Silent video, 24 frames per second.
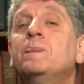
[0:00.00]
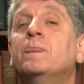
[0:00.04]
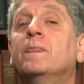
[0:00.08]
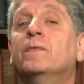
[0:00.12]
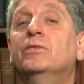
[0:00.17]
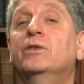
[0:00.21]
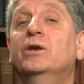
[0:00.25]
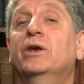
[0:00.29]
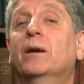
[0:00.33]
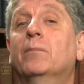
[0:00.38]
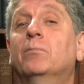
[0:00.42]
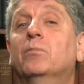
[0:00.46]

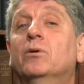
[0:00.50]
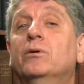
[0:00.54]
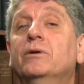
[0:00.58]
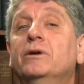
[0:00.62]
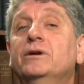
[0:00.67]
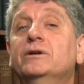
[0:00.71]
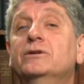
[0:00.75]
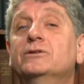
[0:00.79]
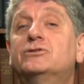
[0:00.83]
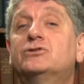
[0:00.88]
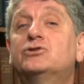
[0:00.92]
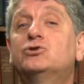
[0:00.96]
the number
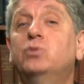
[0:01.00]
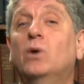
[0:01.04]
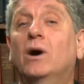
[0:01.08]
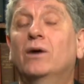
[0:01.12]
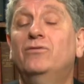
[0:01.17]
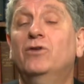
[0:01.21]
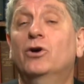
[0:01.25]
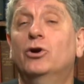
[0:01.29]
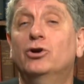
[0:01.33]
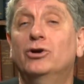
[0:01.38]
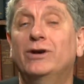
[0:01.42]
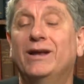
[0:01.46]
is
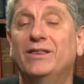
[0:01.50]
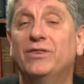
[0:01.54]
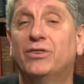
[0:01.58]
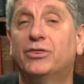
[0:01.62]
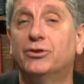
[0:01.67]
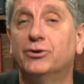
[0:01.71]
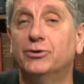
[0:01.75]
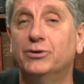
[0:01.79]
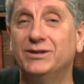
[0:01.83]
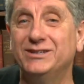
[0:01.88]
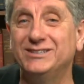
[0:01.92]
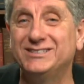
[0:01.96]

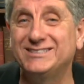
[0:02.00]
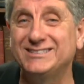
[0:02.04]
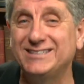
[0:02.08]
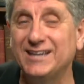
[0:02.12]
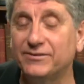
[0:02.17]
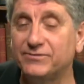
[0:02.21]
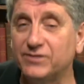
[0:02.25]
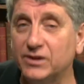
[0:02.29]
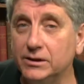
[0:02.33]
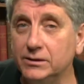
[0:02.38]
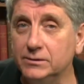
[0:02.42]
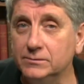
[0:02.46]

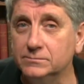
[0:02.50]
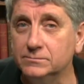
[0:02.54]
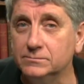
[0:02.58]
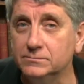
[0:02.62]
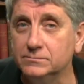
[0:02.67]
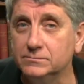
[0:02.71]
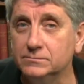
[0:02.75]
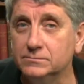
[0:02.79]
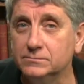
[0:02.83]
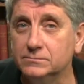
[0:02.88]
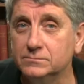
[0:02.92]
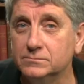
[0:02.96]
1,237,
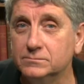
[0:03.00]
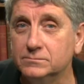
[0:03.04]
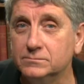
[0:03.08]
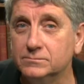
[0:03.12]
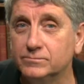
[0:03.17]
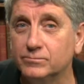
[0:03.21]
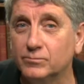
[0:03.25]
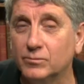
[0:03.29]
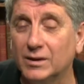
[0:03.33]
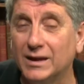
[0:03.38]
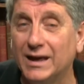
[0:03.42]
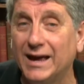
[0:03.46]

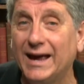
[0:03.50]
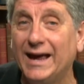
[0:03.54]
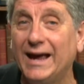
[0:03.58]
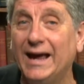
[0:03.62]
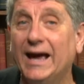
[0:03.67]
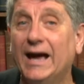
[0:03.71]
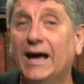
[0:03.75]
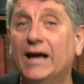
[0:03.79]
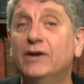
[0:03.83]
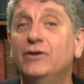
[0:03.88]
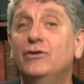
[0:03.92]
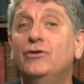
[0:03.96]

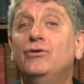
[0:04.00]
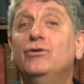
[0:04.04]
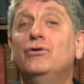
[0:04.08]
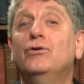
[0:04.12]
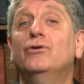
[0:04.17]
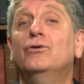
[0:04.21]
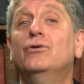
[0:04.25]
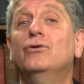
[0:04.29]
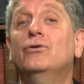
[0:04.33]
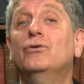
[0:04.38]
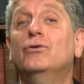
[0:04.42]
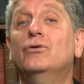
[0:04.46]
and
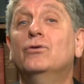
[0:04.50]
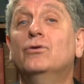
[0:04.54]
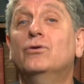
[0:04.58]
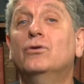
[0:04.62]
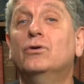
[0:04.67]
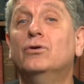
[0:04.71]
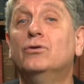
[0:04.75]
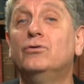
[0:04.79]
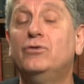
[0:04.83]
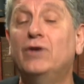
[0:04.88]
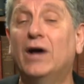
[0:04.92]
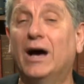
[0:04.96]

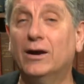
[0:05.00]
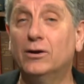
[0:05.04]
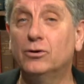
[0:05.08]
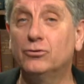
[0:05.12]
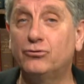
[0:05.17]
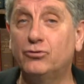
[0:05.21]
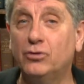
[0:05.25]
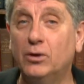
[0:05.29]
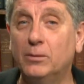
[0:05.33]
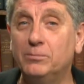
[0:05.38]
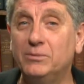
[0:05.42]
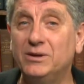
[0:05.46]
Donald
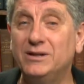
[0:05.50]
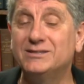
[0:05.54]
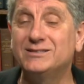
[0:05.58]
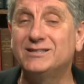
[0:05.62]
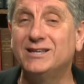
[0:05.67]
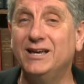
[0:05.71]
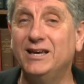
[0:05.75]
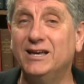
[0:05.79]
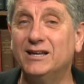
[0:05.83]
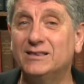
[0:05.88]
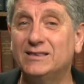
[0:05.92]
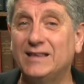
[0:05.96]
Trump needs to
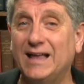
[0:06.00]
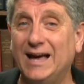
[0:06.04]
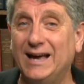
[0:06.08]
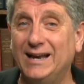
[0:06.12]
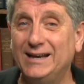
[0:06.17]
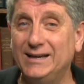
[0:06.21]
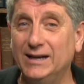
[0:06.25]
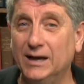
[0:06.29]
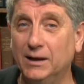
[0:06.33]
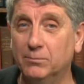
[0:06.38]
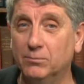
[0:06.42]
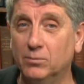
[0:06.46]
hit that
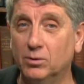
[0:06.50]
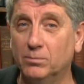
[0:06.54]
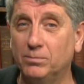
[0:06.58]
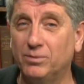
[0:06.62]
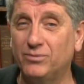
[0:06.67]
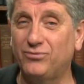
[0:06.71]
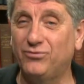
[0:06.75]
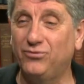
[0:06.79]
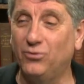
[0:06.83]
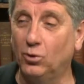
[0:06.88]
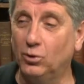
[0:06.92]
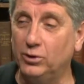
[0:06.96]
number
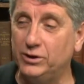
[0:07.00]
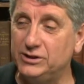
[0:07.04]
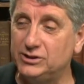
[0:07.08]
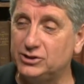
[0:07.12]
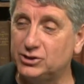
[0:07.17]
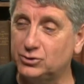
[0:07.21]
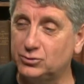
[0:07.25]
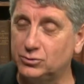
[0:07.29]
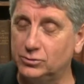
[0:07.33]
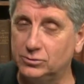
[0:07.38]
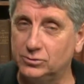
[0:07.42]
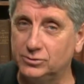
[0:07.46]
before he
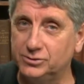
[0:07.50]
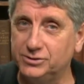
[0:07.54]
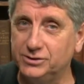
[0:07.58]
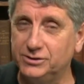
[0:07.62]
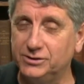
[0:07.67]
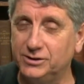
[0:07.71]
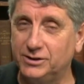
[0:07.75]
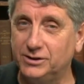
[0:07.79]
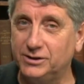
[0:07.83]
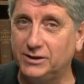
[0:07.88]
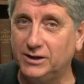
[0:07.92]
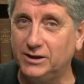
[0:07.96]
strolls
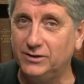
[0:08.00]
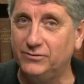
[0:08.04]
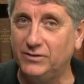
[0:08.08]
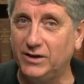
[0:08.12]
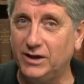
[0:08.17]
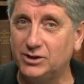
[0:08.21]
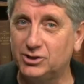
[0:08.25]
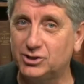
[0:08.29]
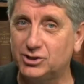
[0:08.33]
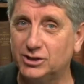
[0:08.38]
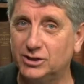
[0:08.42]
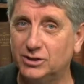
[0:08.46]
into the
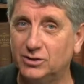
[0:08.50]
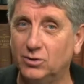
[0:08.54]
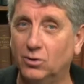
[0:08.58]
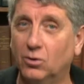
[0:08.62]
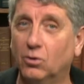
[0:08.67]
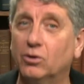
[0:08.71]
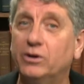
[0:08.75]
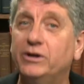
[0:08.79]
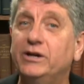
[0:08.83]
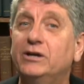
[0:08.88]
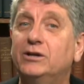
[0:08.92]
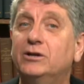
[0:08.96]
convention,
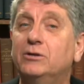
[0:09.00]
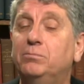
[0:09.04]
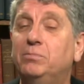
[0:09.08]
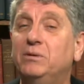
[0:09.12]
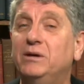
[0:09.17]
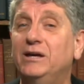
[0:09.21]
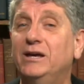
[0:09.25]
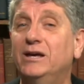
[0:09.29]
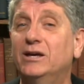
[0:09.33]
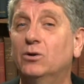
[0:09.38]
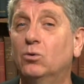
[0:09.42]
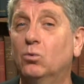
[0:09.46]
or he could
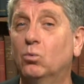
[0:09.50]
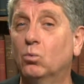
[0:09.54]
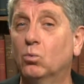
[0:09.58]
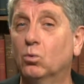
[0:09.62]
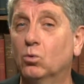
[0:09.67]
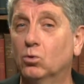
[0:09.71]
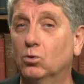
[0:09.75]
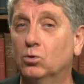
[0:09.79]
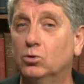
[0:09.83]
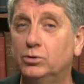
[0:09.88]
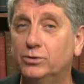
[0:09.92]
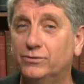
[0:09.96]
be in a
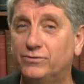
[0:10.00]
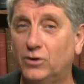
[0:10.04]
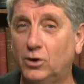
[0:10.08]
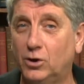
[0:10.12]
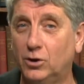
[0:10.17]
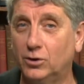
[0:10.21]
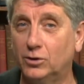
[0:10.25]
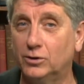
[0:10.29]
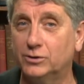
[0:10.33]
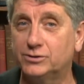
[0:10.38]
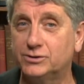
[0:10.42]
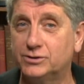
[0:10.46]
world of
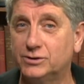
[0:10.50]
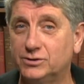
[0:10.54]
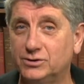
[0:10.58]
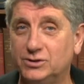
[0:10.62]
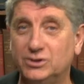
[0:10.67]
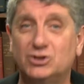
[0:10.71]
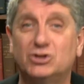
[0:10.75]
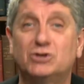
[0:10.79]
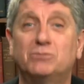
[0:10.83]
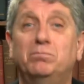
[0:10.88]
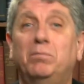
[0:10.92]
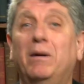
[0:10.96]
hurt,
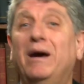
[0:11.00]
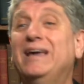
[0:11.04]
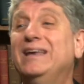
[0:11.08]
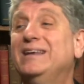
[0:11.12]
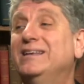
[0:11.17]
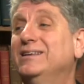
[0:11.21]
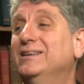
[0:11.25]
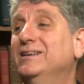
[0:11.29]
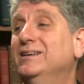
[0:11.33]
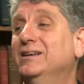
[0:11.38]
despite